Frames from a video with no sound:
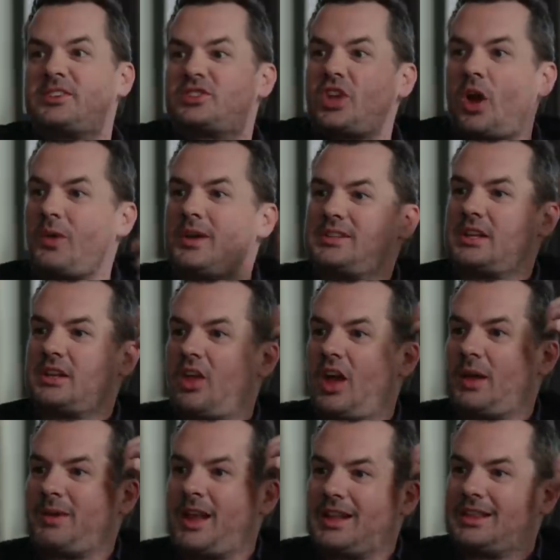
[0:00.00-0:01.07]
it's so easy to
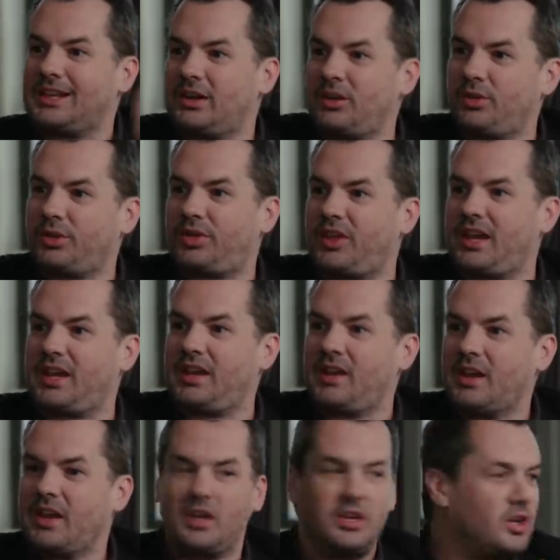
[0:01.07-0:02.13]
lie about a little thing,
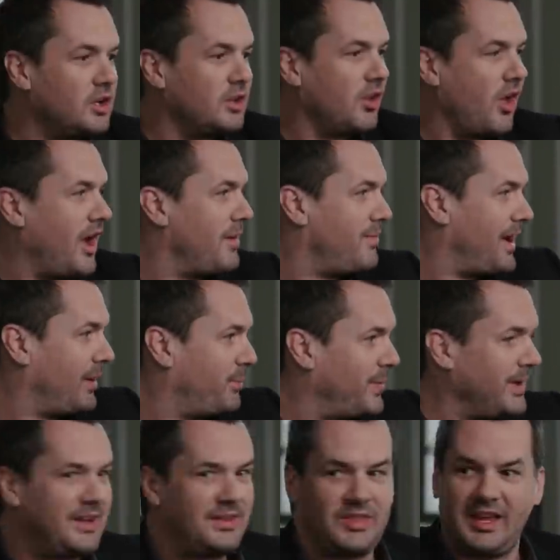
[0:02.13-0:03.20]
you can lie about
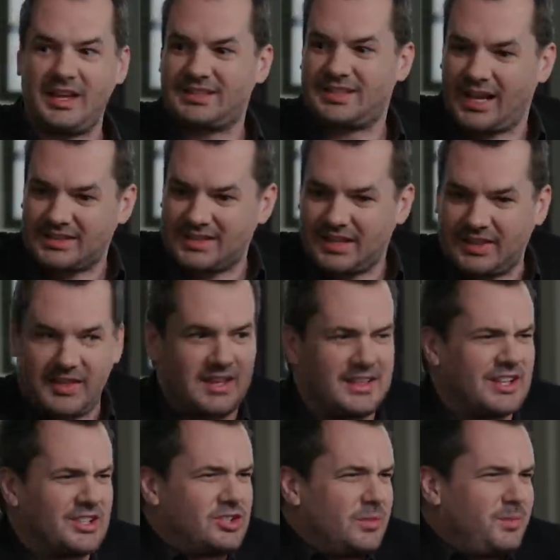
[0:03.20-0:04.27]
big things. That's the thing
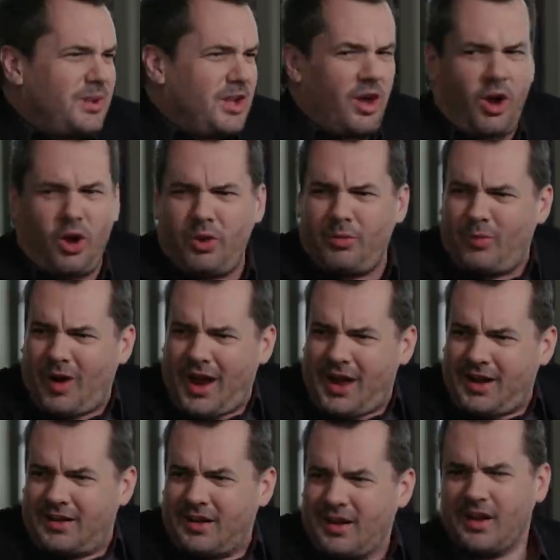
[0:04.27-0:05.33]
that should be a home
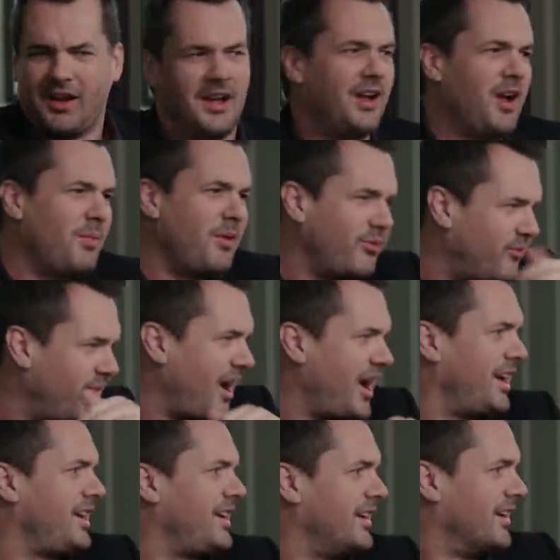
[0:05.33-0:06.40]
run. I'm a
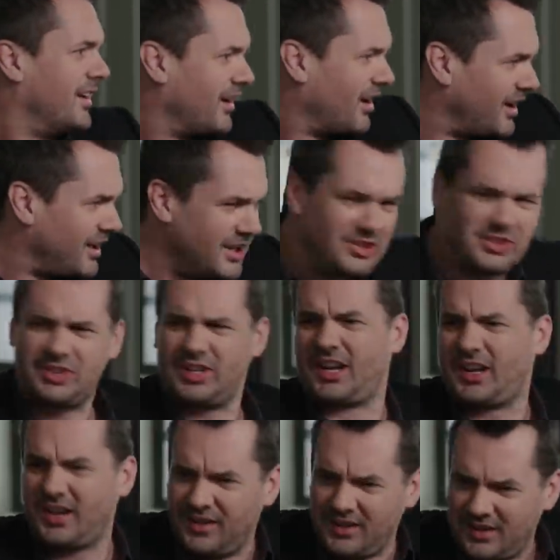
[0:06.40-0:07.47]
fatty. I eat
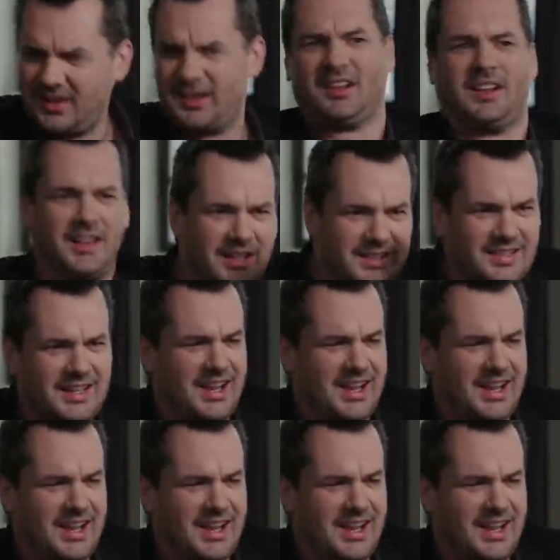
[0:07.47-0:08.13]
chicken. Let's